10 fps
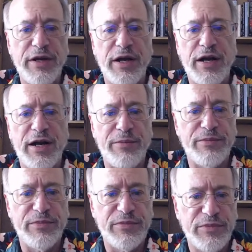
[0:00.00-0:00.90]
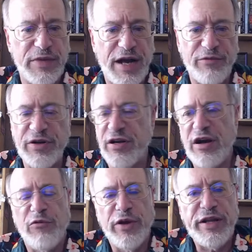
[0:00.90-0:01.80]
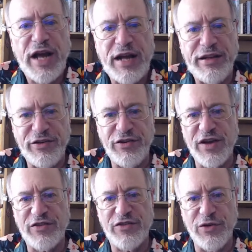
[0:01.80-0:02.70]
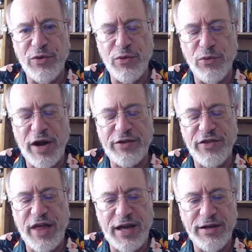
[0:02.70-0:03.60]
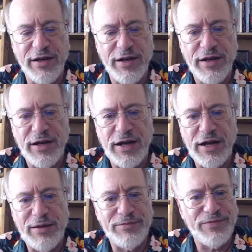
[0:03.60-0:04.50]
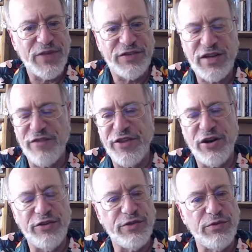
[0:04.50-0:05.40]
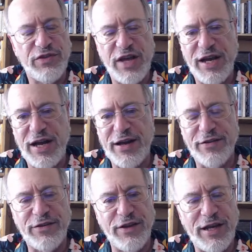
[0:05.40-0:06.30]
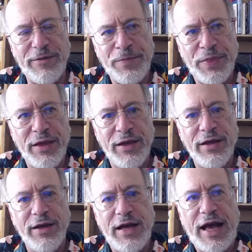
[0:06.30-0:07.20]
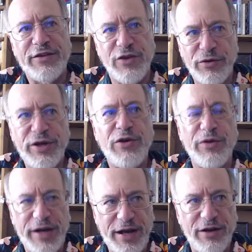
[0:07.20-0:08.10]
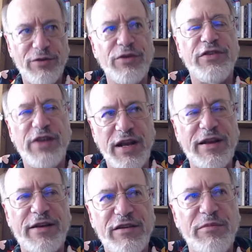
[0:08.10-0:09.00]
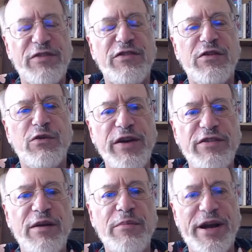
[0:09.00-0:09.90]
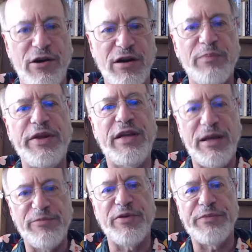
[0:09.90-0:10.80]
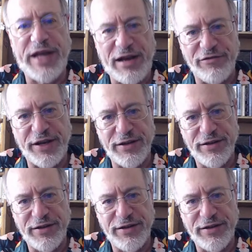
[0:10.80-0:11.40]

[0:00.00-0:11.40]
I really highly suggest you watch that. The stuff that Holzer was saying, honestly, had Tony Cornell, who was sitting next to me, squeezing my arm to keep from laughing.